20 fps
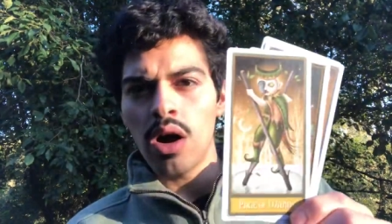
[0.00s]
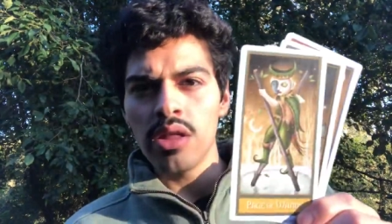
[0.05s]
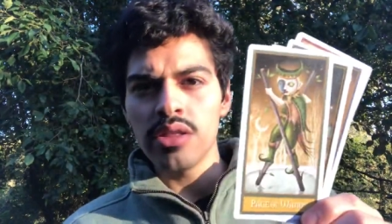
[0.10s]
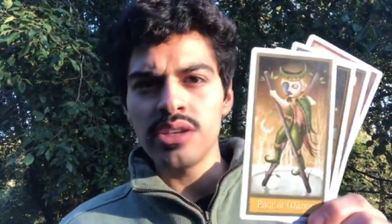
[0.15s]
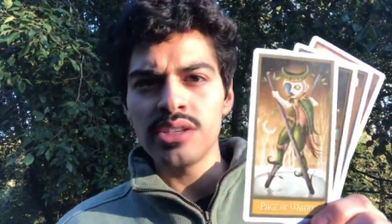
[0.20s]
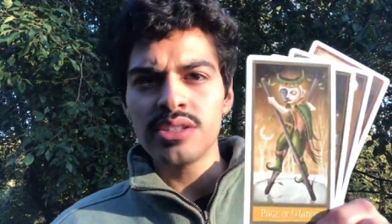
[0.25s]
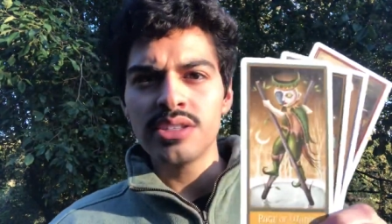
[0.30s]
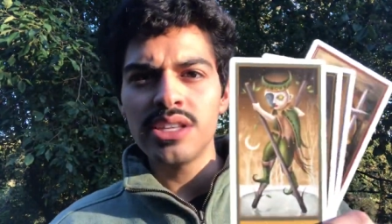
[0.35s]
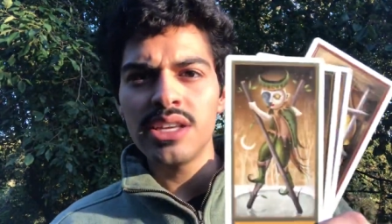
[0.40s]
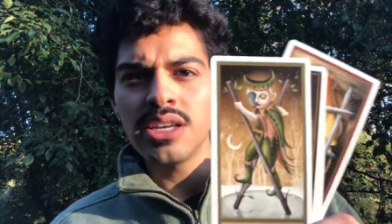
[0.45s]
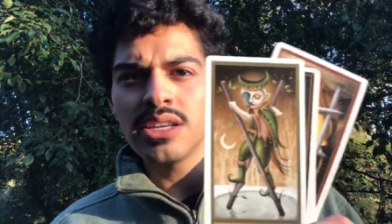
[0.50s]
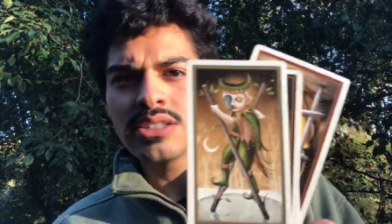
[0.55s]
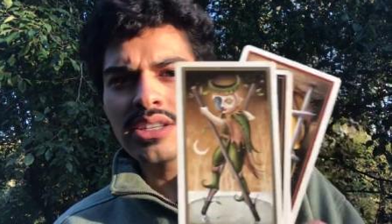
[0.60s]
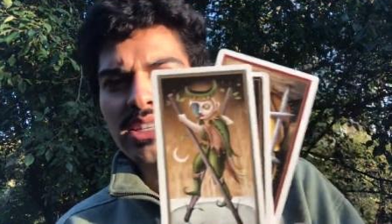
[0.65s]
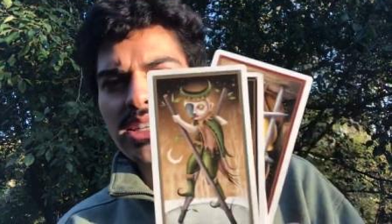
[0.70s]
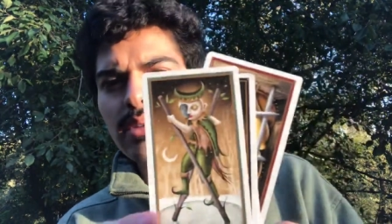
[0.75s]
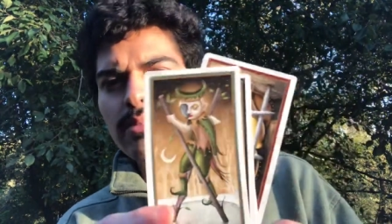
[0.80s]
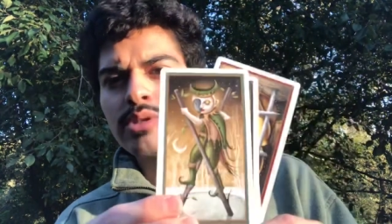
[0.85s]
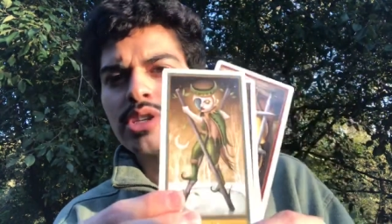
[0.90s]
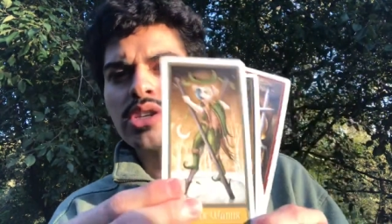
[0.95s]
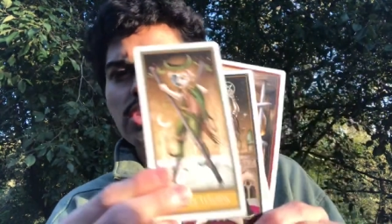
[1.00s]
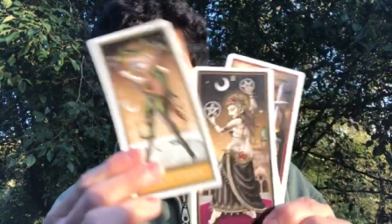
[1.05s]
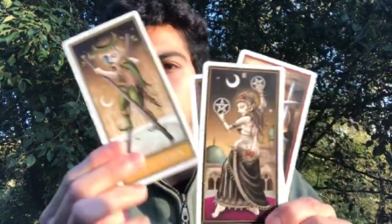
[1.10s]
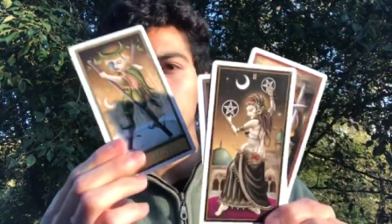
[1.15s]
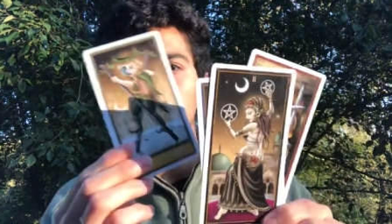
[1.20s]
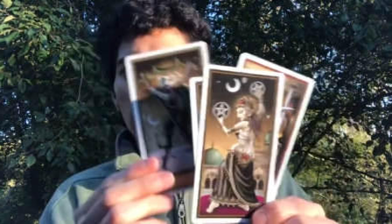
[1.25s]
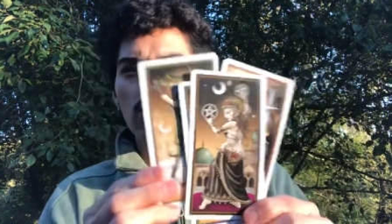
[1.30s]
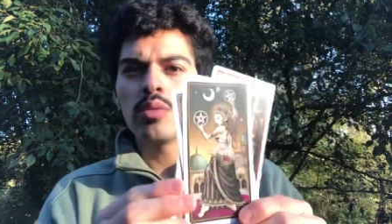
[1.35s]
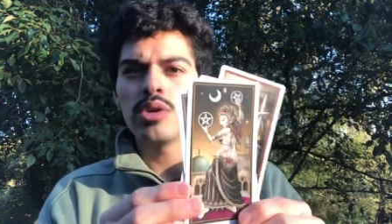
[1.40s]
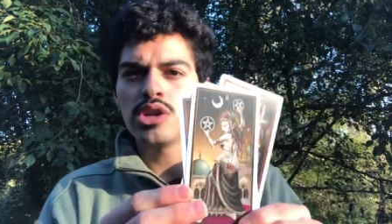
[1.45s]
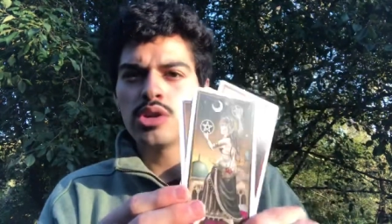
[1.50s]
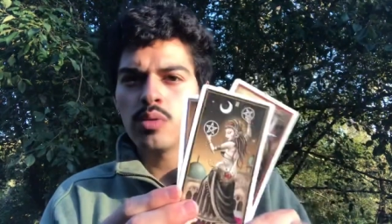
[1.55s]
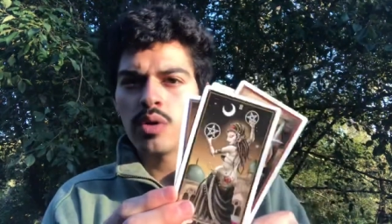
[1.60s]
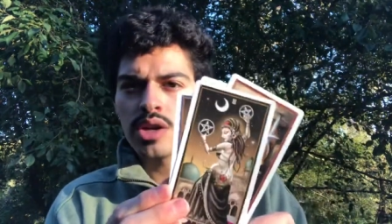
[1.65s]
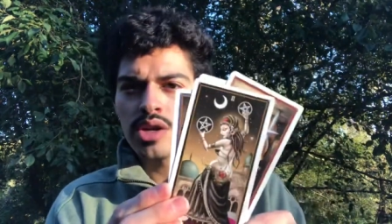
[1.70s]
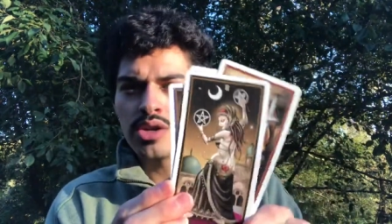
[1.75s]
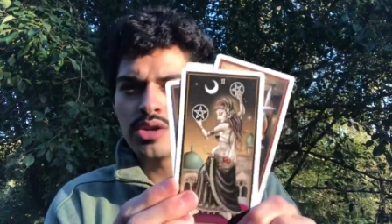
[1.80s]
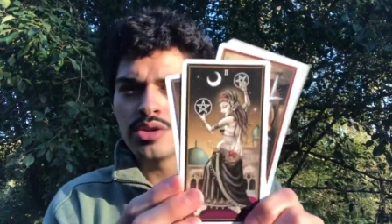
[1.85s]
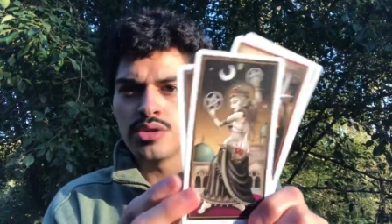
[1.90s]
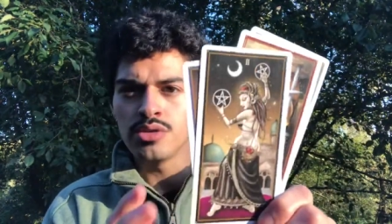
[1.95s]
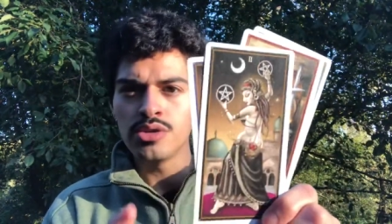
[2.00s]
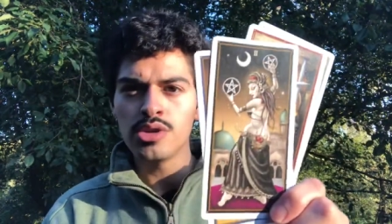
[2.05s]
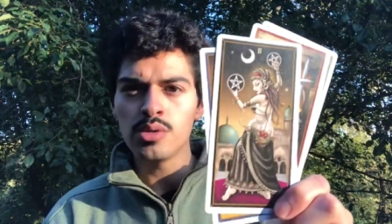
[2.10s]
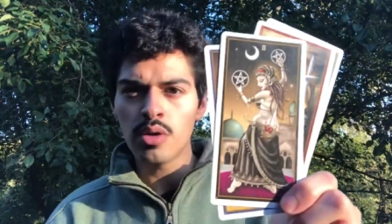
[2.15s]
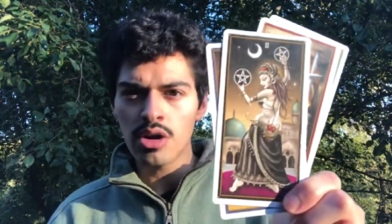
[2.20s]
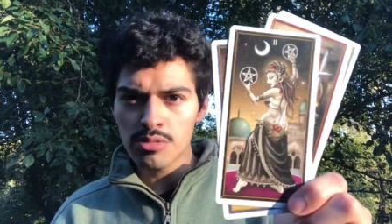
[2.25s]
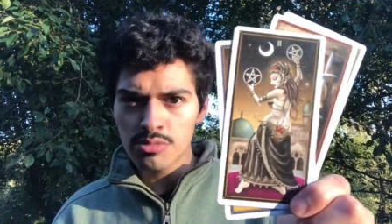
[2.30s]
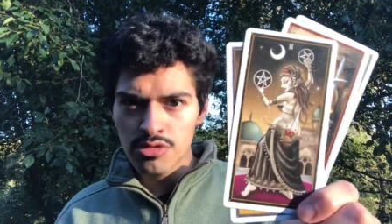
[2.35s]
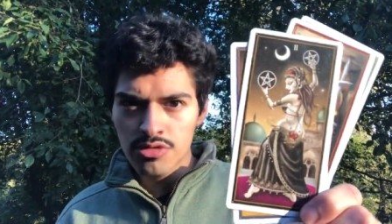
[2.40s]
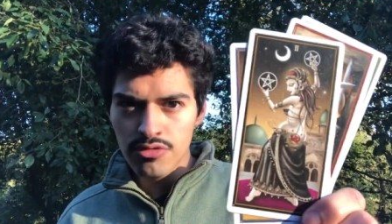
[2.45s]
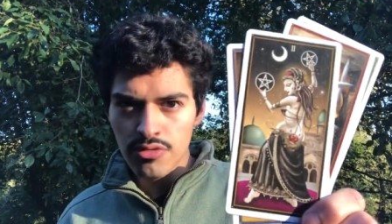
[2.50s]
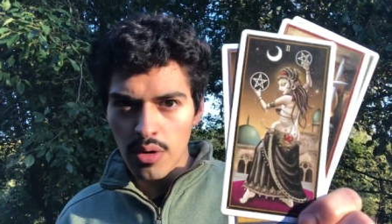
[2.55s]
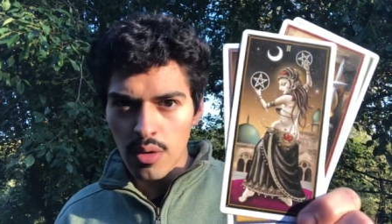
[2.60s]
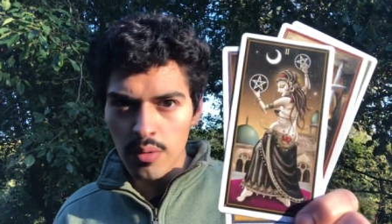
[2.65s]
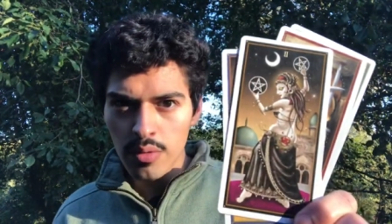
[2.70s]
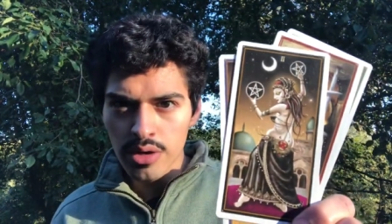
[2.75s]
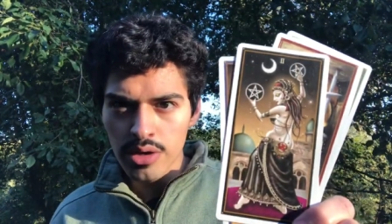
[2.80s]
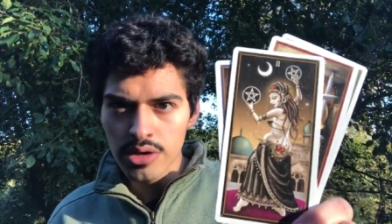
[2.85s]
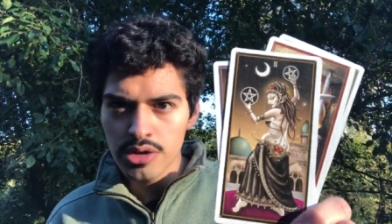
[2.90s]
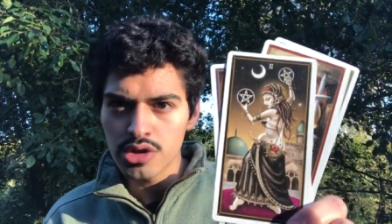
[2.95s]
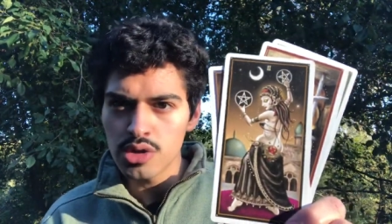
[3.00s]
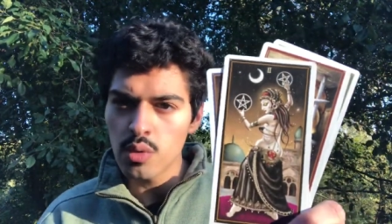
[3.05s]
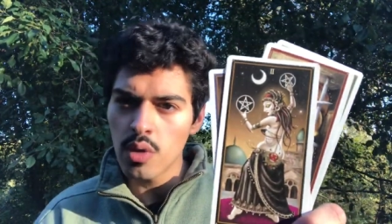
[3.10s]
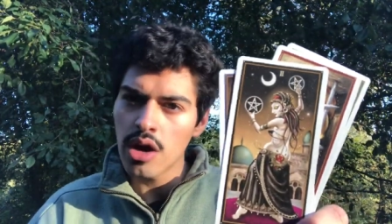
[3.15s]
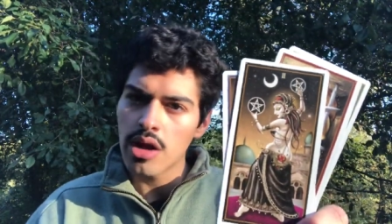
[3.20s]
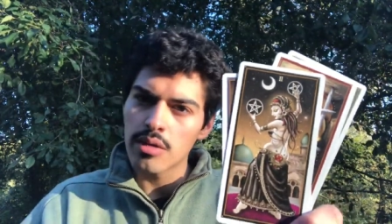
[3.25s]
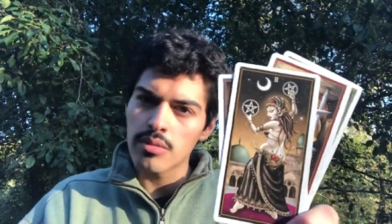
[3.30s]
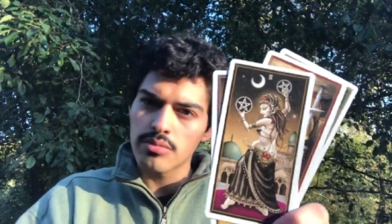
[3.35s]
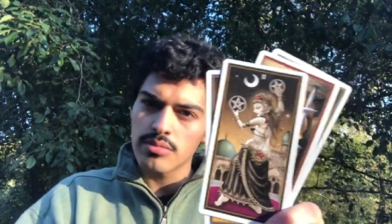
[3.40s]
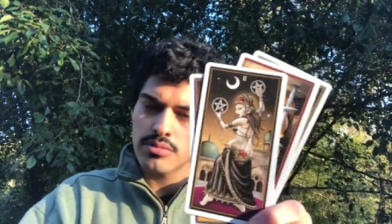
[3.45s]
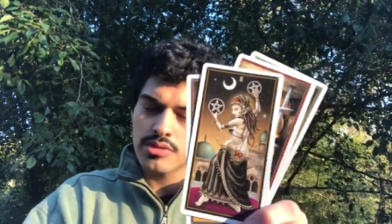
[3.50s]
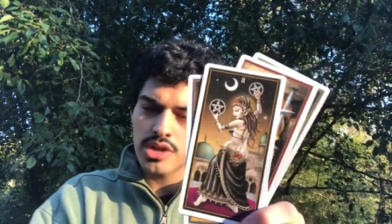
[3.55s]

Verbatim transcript: all these things it's up to you like what do you want to do do you want to move forward do you want to